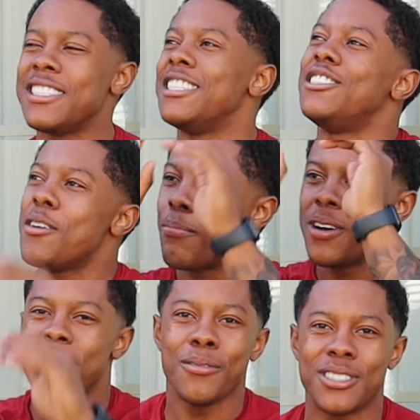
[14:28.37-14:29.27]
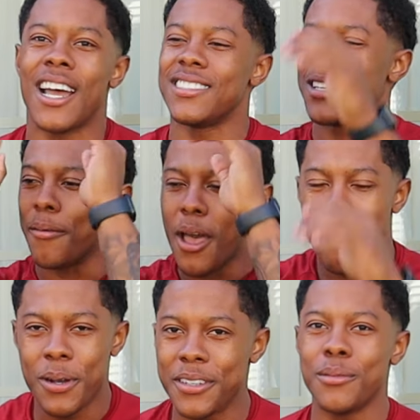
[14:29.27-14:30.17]
in the gym putting them shots up,
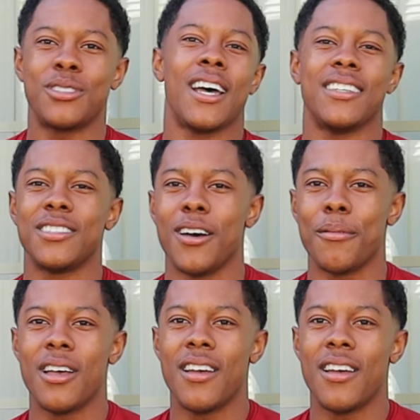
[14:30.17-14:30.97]
putting them shots up,